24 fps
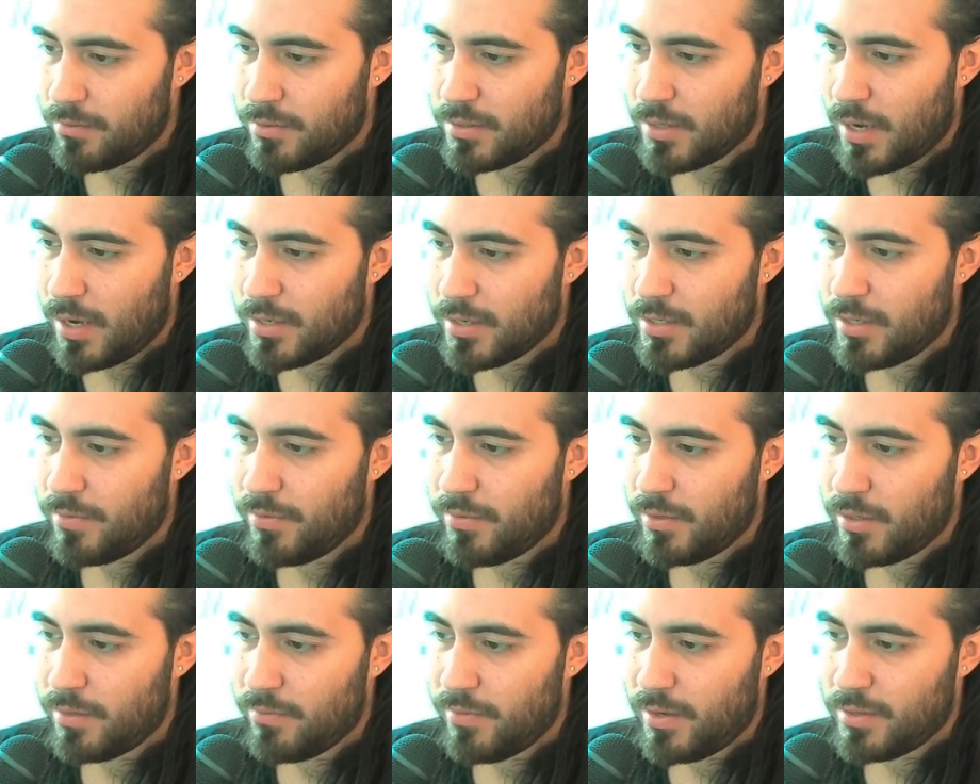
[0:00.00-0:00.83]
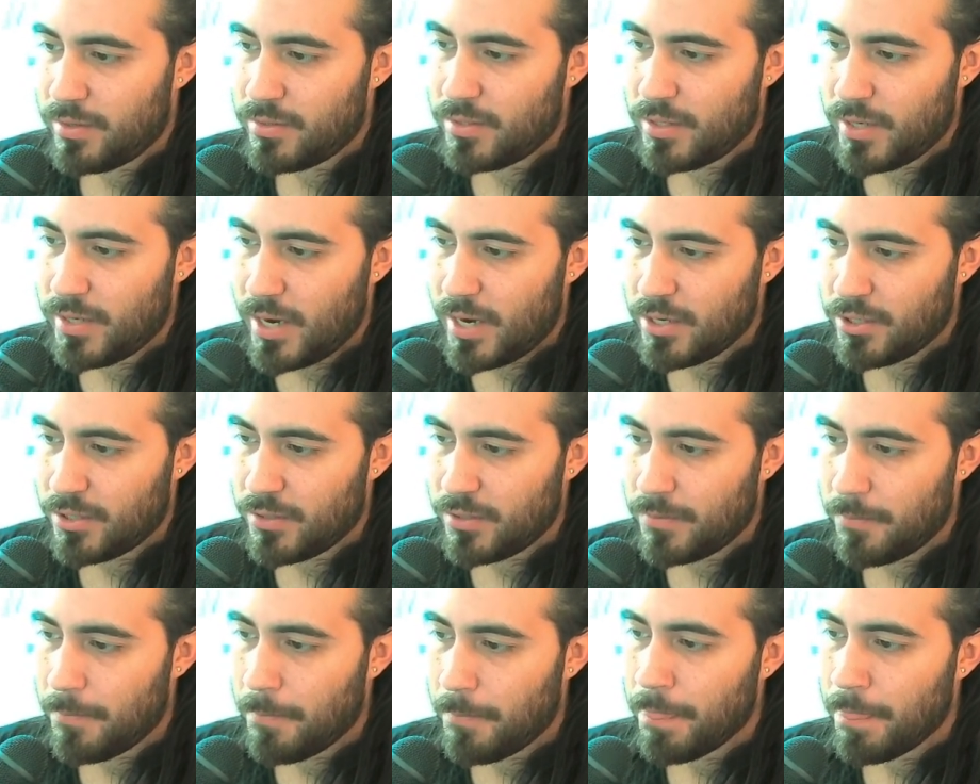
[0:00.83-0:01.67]
scientific
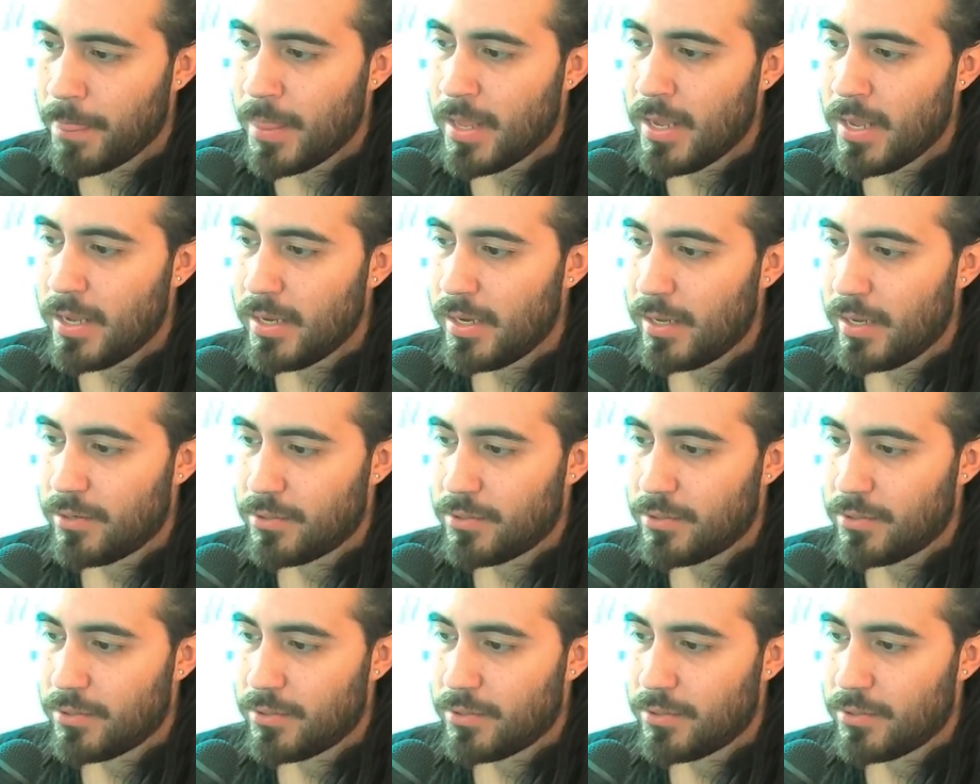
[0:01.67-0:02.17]
investigation, it is